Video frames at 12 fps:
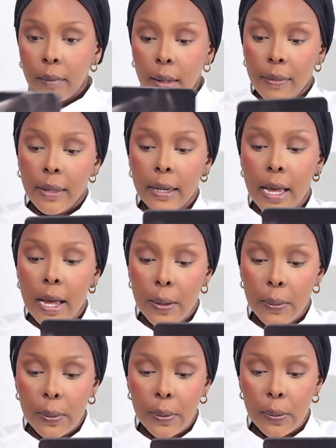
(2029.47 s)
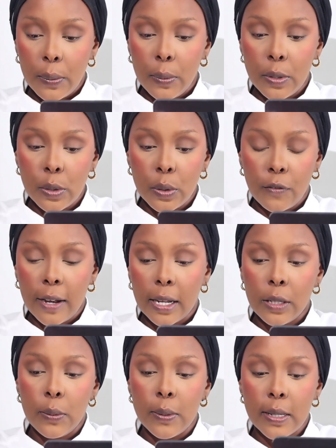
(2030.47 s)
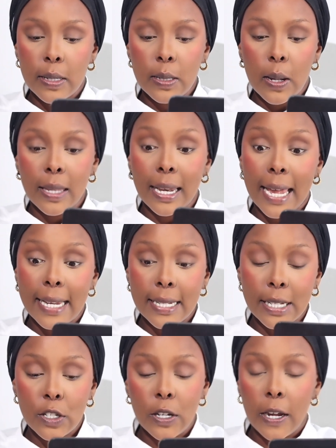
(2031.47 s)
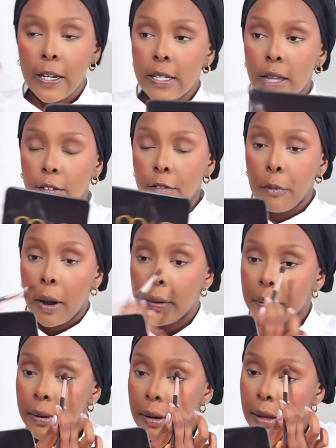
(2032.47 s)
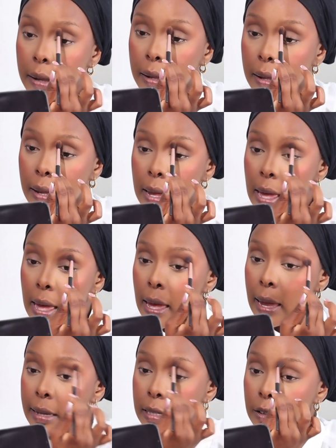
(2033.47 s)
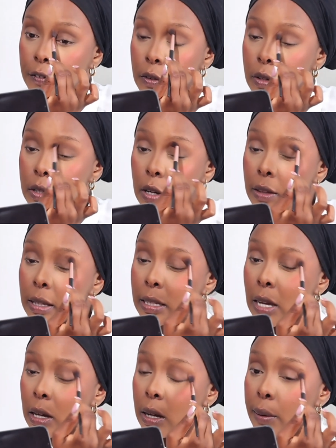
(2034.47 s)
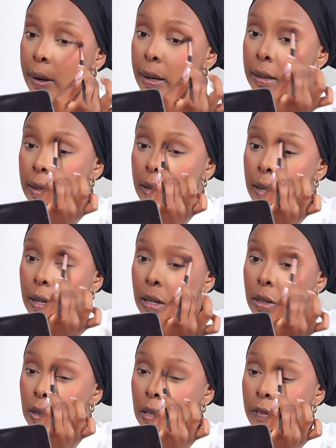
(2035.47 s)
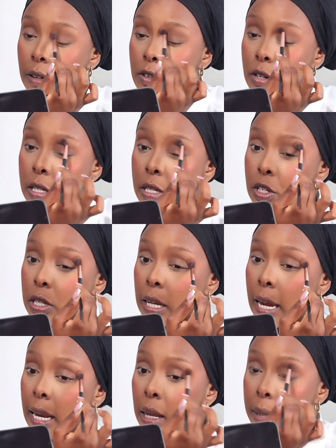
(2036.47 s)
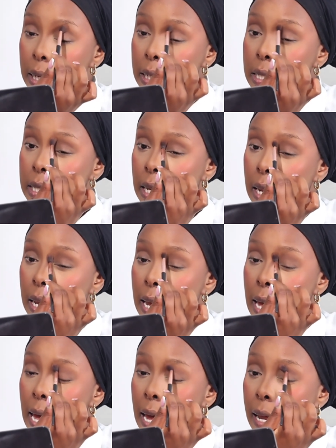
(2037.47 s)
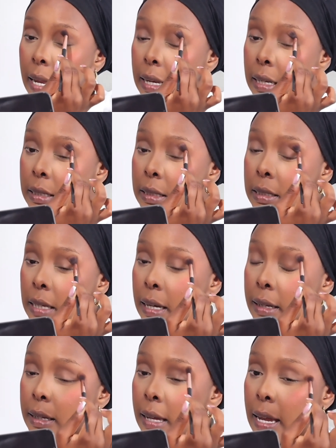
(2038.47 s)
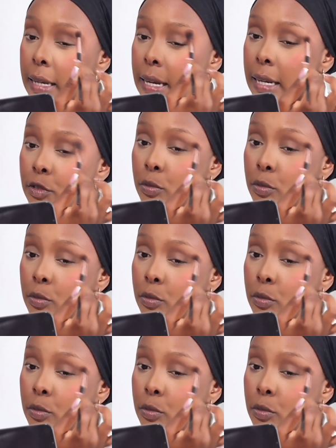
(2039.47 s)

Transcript: And then now, we sort of like use the lighter shade of brown and diffused on the darker one to give the transitioning element and